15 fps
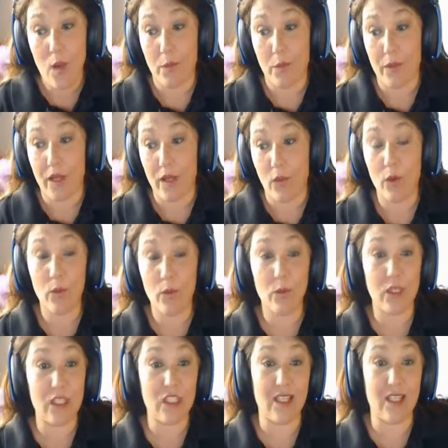But we're
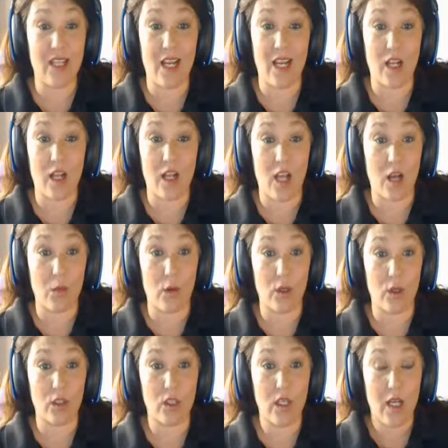reaching the eight o'clock
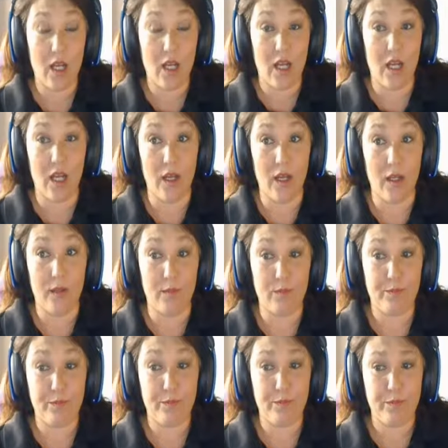mark.
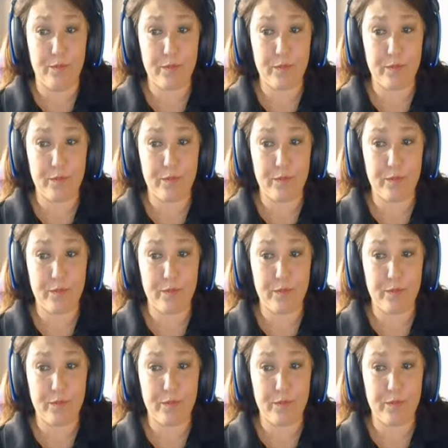Um,